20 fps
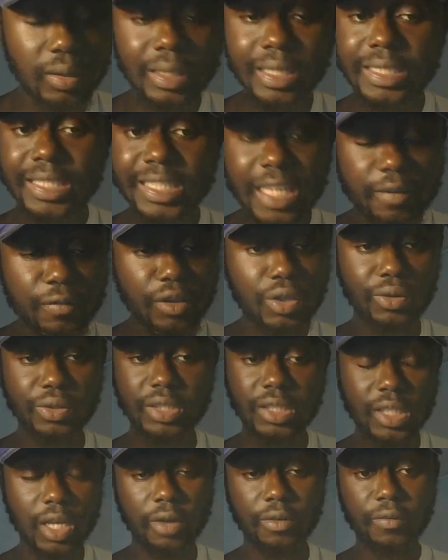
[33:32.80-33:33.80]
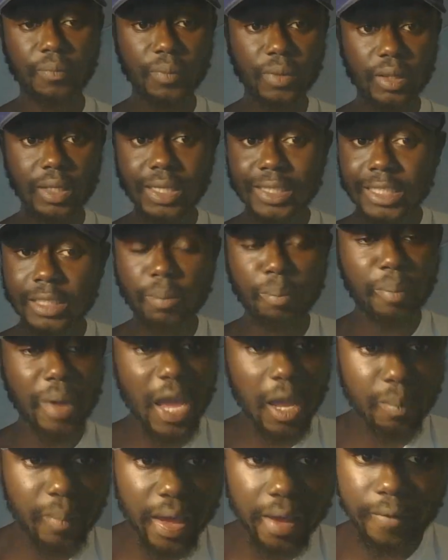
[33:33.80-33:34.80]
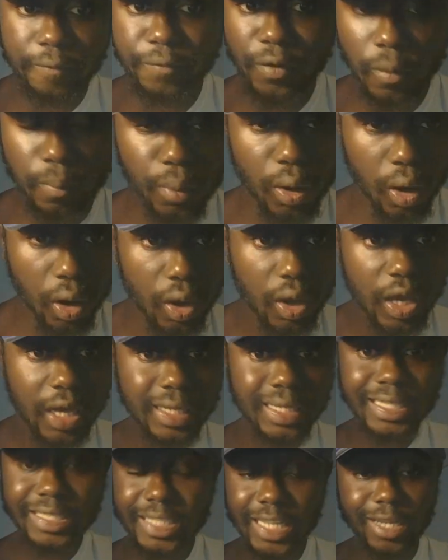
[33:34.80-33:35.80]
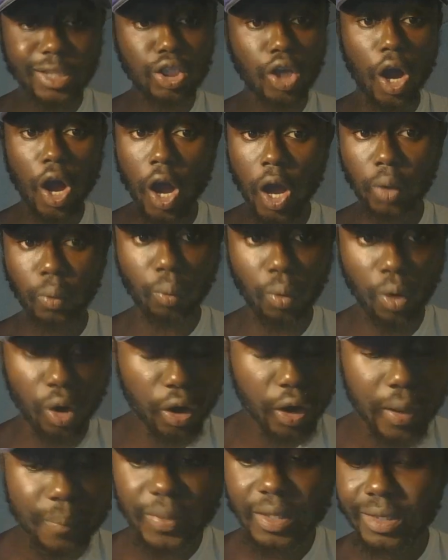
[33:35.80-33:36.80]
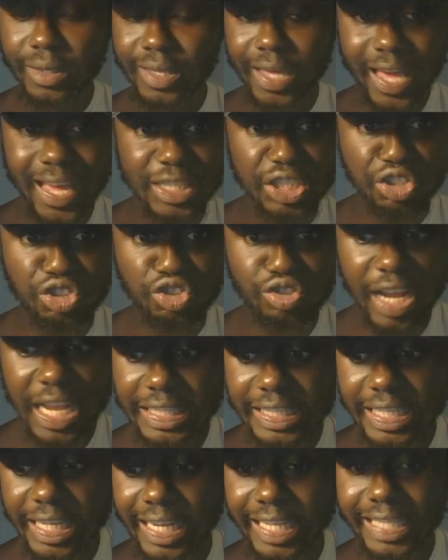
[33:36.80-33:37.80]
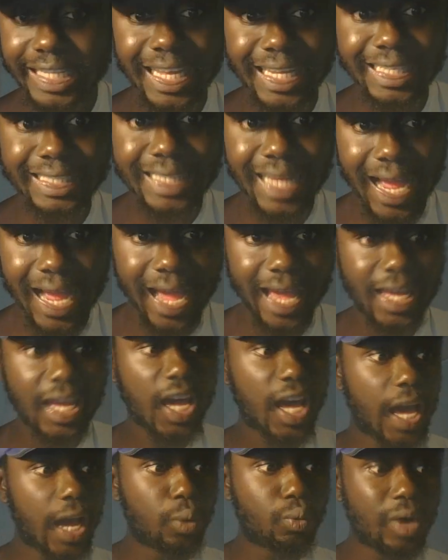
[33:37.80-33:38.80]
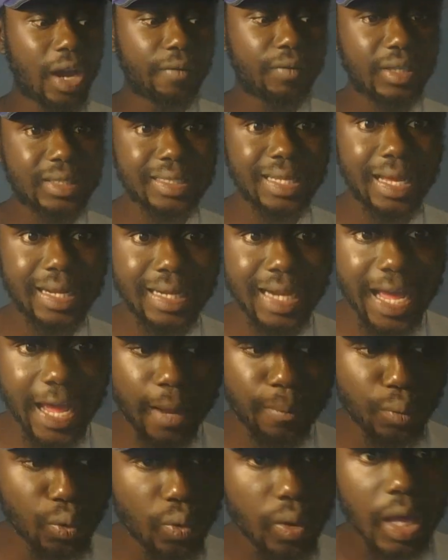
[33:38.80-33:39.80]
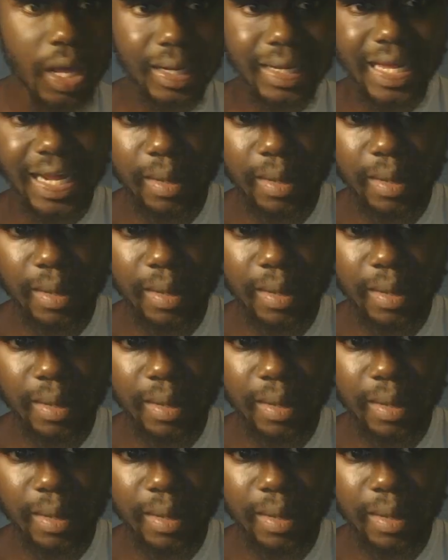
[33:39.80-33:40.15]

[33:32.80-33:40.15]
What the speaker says: deceiving yourself. This is a big man football. This shit is hard work. Yeah, it's tragic that a kid died. And whoever's liable, let